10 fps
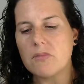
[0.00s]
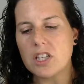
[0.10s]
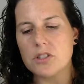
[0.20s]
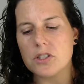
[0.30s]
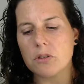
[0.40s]

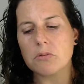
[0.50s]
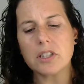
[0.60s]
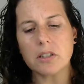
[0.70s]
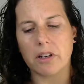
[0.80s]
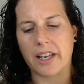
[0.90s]
So
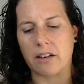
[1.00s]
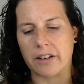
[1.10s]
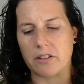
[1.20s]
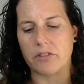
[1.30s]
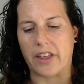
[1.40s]
really great area
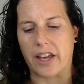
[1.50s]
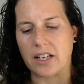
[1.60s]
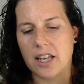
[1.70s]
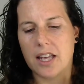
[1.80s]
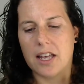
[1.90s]
for that.
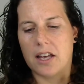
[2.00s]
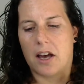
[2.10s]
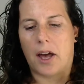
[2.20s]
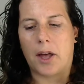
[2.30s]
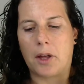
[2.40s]

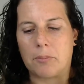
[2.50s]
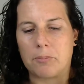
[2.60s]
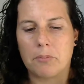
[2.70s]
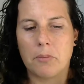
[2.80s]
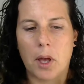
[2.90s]
Um,
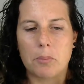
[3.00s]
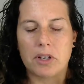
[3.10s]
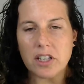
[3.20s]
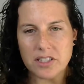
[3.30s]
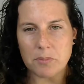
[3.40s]
but
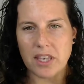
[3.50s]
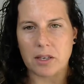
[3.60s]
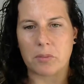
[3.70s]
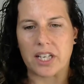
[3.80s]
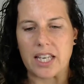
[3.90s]
on to making
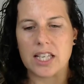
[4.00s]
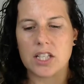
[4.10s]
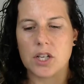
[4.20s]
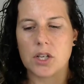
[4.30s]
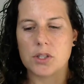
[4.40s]
money.
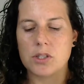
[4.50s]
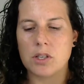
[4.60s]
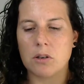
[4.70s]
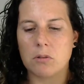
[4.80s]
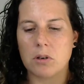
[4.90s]

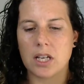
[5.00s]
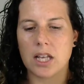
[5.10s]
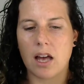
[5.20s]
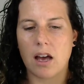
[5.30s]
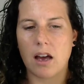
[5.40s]
So
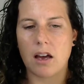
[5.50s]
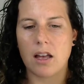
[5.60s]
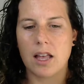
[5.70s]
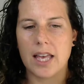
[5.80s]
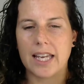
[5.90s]

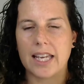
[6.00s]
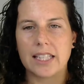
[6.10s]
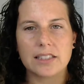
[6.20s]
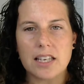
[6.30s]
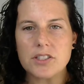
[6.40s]

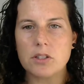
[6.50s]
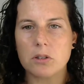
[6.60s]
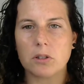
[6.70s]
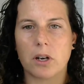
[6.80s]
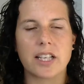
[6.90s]
unless your
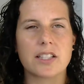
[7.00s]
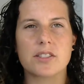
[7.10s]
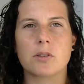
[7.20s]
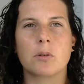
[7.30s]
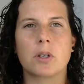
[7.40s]
credit
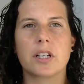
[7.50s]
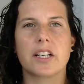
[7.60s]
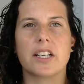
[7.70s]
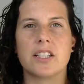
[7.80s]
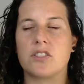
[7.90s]
score
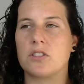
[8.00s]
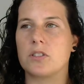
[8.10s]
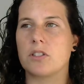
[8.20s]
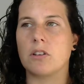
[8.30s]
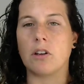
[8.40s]
is
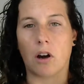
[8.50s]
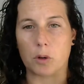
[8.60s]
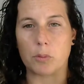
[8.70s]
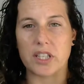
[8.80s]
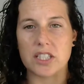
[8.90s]
just
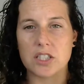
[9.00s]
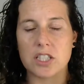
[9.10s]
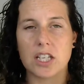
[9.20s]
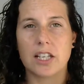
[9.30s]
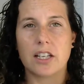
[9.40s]
garbage,
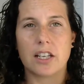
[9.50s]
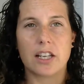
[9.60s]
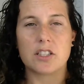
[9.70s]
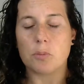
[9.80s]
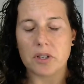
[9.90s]

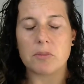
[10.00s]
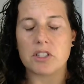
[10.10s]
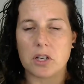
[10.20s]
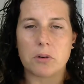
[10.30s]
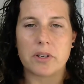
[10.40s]
it's pretty
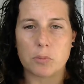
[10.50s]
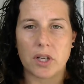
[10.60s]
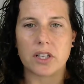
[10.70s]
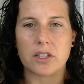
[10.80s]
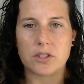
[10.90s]
much always
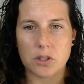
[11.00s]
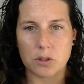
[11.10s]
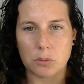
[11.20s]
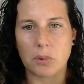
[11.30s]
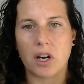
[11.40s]
better
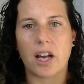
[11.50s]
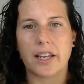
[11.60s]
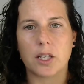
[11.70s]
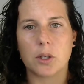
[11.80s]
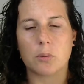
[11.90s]
to
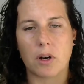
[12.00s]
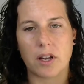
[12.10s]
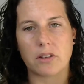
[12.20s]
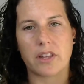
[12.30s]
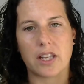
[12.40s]
buy
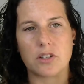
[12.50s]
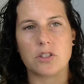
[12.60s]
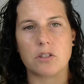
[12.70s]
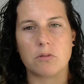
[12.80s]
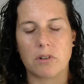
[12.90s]
rather than
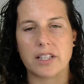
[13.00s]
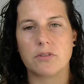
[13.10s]
to rent.